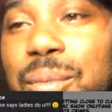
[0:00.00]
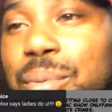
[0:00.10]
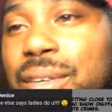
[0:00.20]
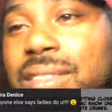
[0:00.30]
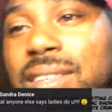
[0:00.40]

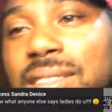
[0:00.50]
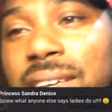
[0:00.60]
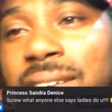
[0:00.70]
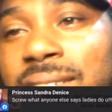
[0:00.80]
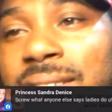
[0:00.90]
Princess
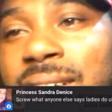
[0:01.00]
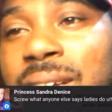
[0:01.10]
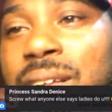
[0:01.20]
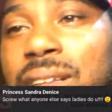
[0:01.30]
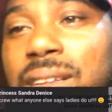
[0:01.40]
says,
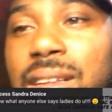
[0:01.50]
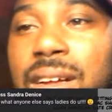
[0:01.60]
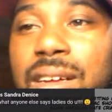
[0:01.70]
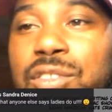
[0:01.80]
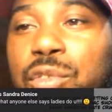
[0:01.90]

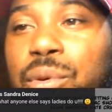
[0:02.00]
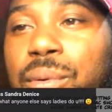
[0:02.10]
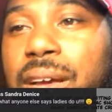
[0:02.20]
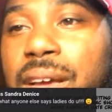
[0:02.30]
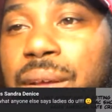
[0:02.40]

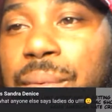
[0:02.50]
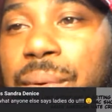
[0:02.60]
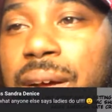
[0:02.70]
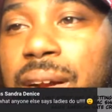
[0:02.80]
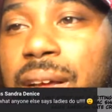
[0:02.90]
screw what
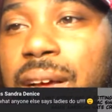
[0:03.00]
anyone